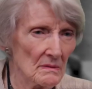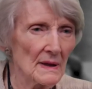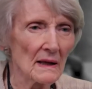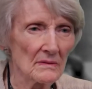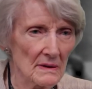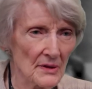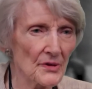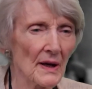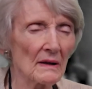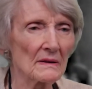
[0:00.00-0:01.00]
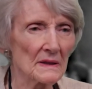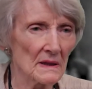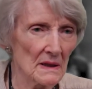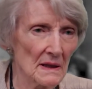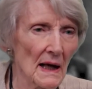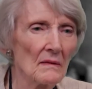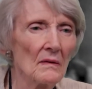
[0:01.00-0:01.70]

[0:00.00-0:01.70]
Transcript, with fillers: Okay. Yeah, exactly. So again, yeah.